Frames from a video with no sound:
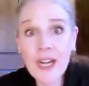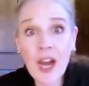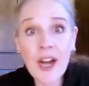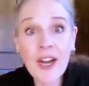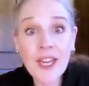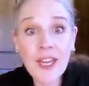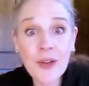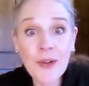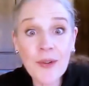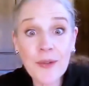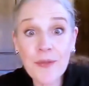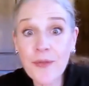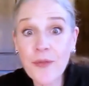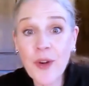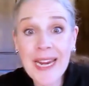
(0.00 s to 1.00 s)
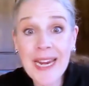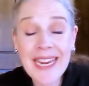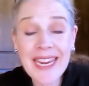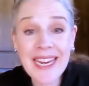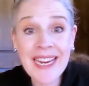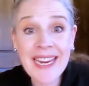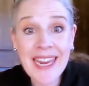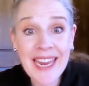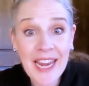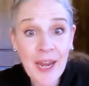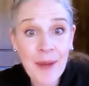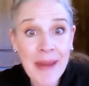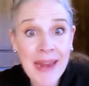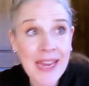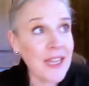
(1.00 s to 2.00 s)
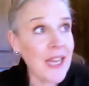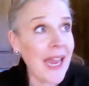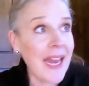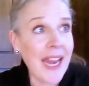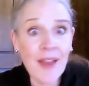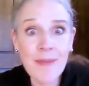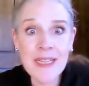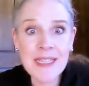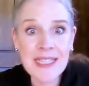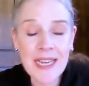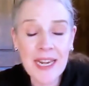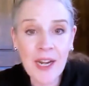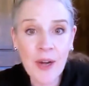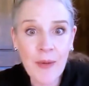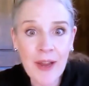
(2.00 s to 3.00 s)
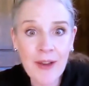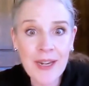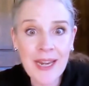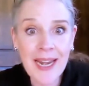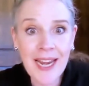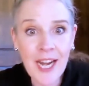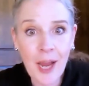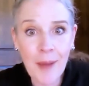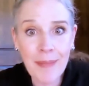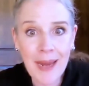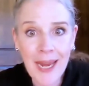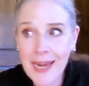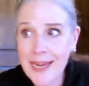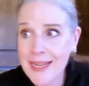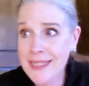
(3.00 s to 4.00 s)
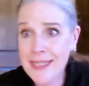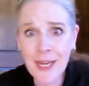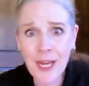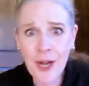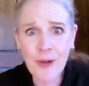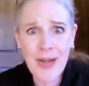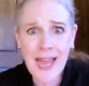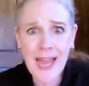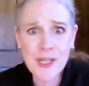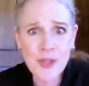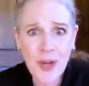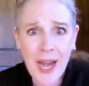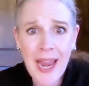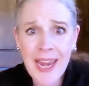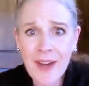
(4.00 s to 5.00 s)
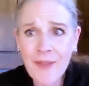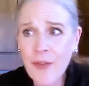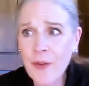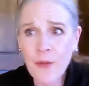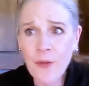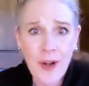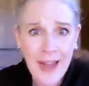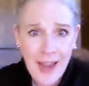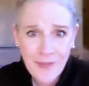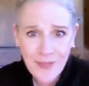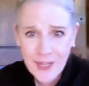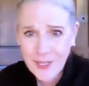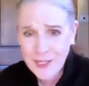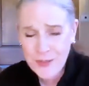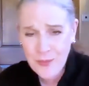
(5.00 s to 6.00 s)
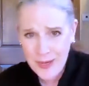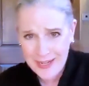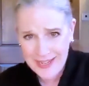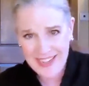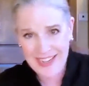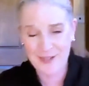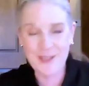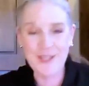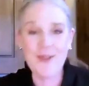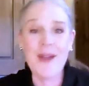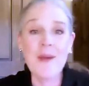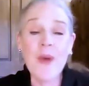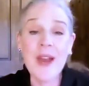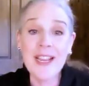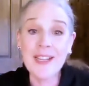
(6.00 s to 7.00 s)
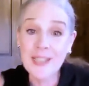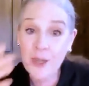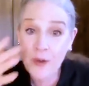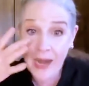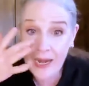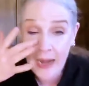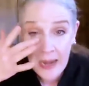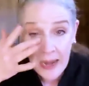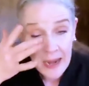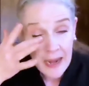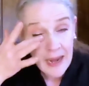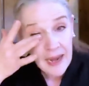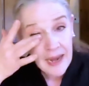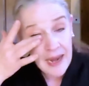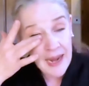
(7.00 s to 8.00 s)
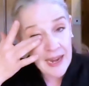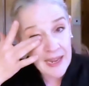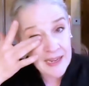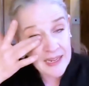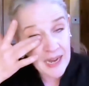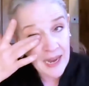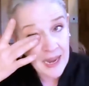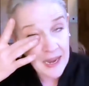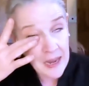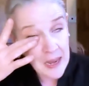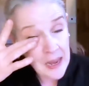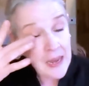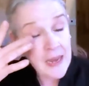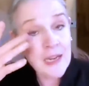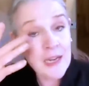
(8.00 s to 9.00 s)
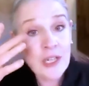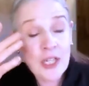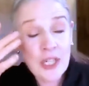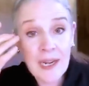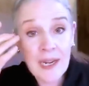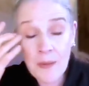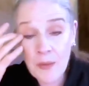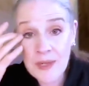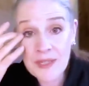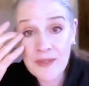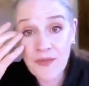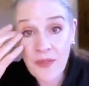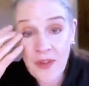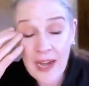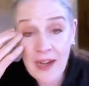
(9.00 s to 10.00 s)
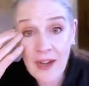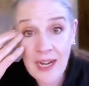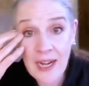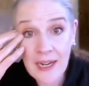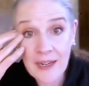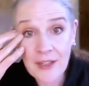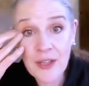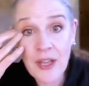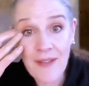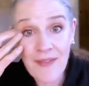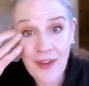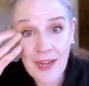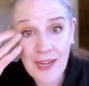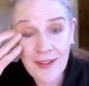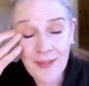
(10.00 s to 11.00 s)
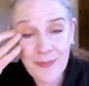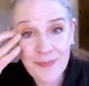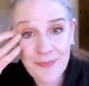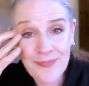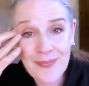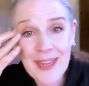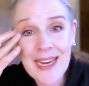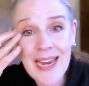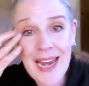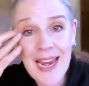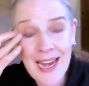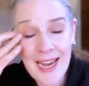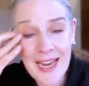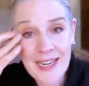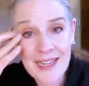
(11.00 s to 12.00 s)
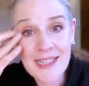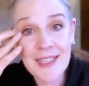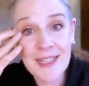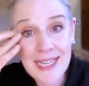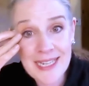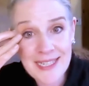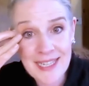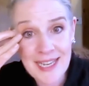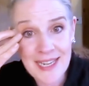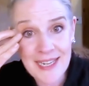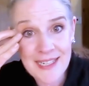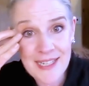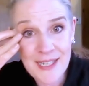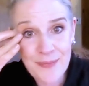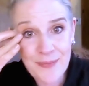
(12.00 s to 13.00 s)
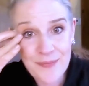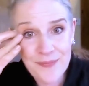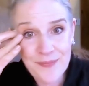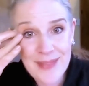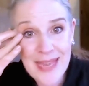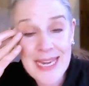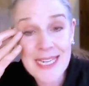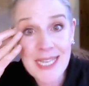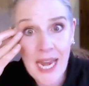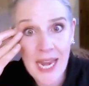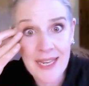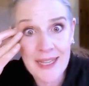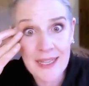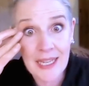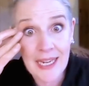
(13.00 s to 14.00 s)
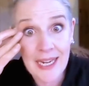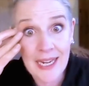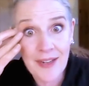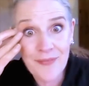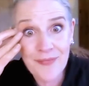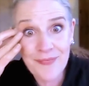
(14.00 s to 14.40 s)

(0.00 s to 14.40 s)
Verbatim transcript: are you freaking kidding me? Like I've been sitting around eating cupcakes, you know, not trying for four and a half years. What, you know, so I wailed and cried. And uh, she was very loving and listened intently